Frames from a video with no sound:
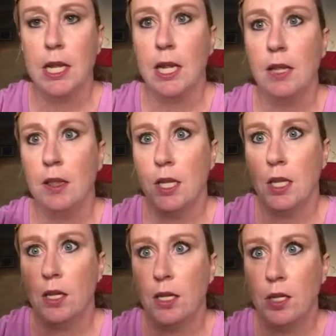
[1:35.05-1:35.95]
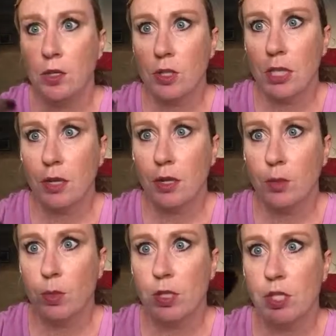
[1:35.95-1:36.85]
And then here's another
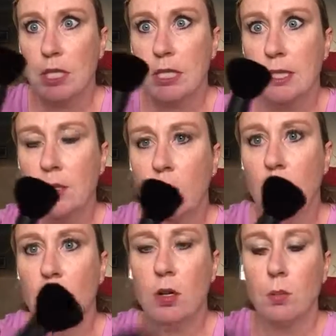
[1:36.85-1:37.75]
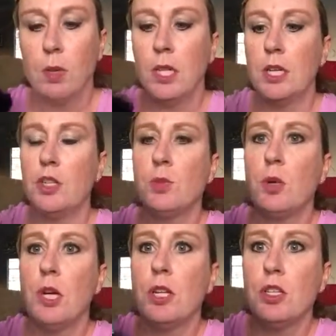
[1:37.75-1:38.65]
brush. This is our blush
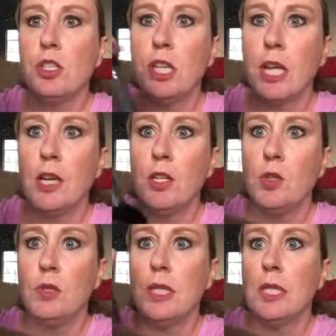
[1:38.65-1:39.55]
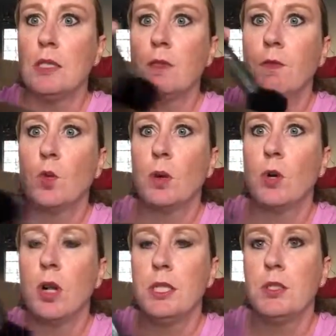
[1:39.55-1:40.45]
brush, and I use this for
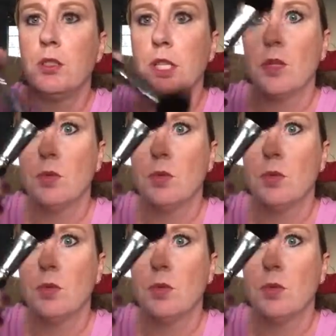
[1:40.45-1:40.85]
bronzer too.